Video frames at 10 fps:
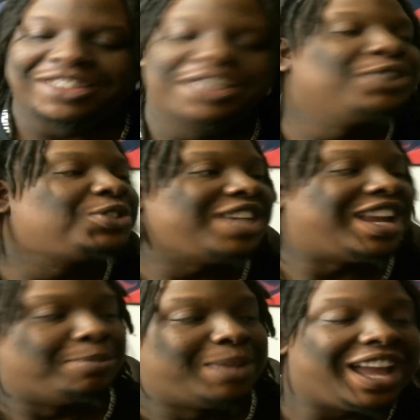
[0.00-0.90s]
She had
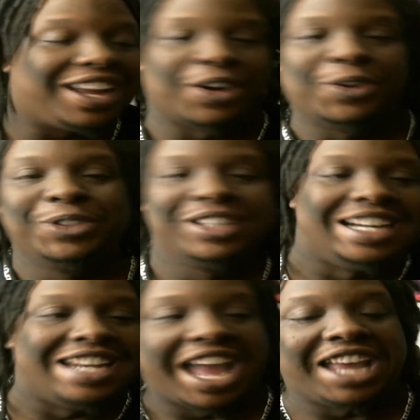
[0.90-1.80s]
the black girl
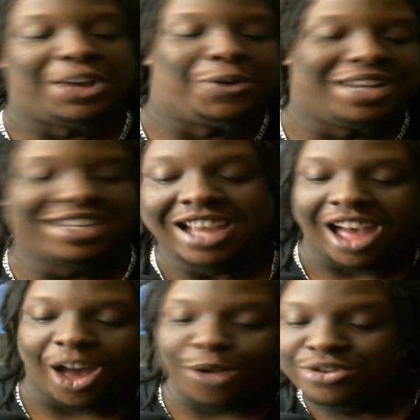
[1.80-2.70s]
neck going.
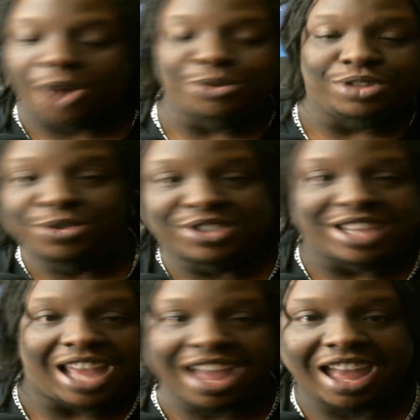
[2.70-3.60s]
Oh, no, you
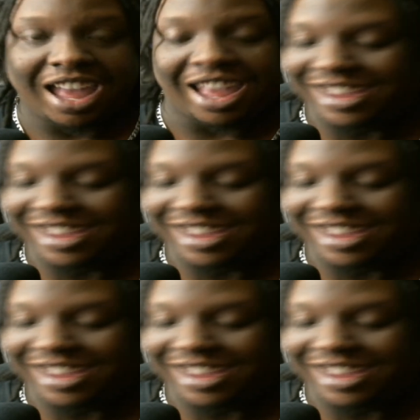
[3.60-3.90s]
didn't.